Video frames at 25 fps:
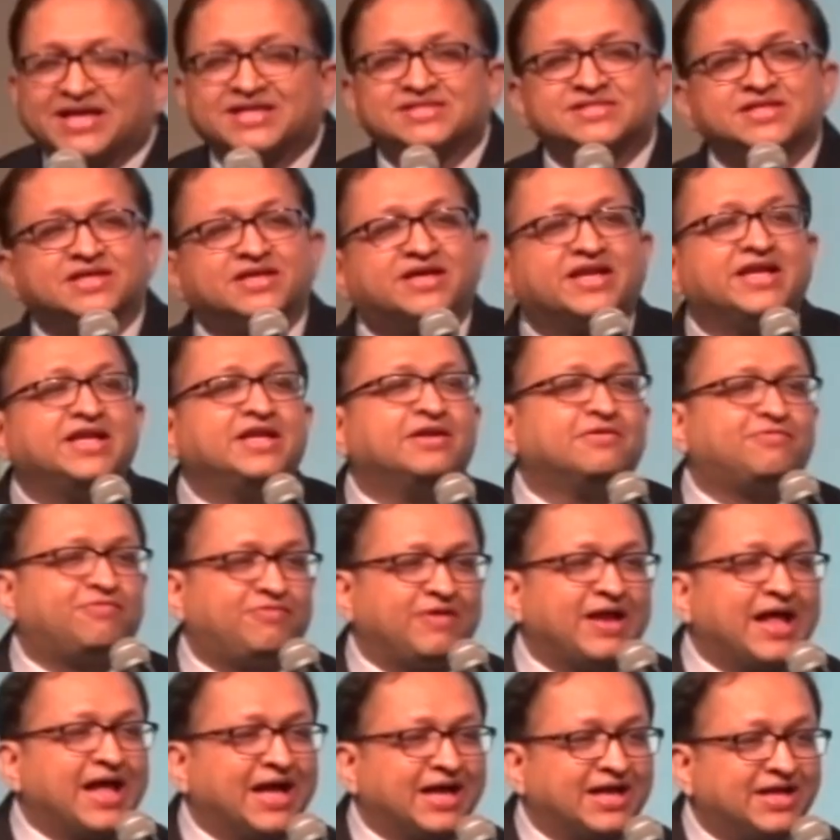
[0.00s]
is a green
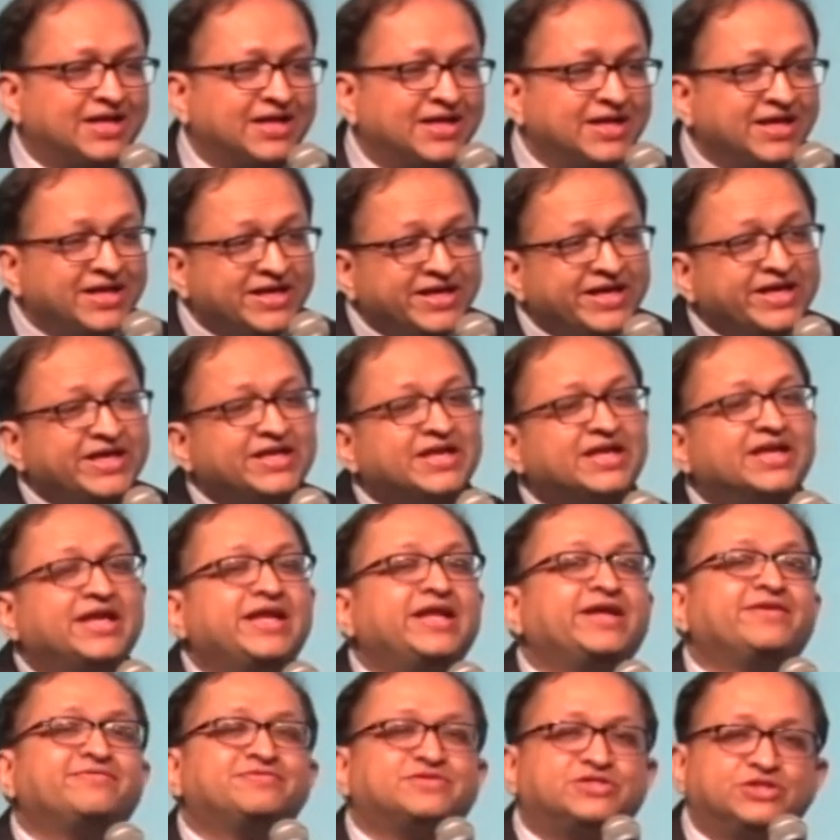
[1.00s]
flag. It
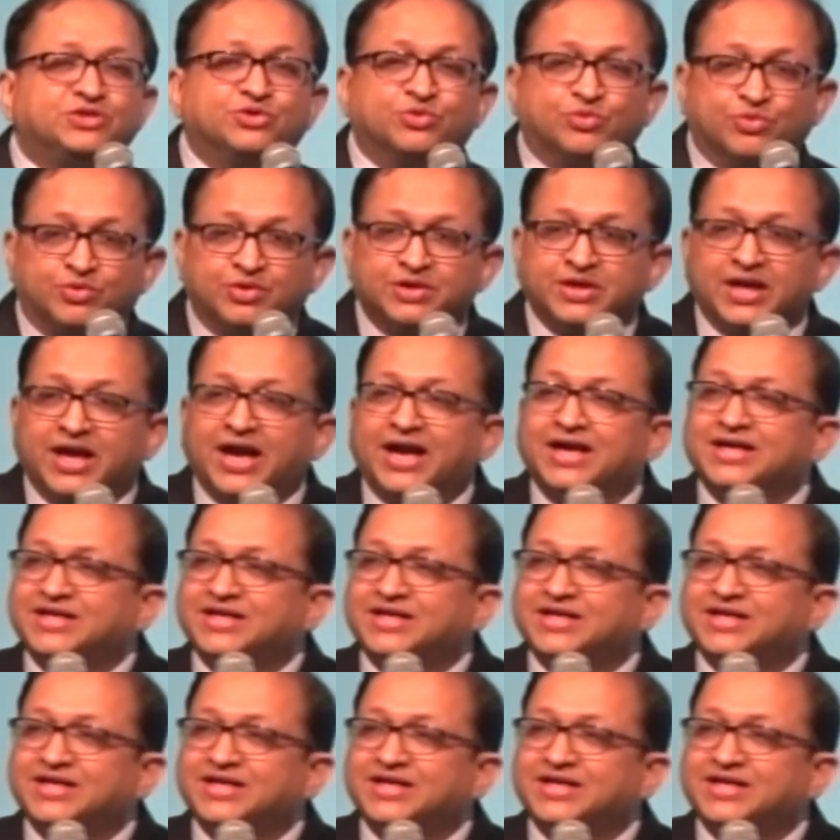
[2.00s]
relieves you and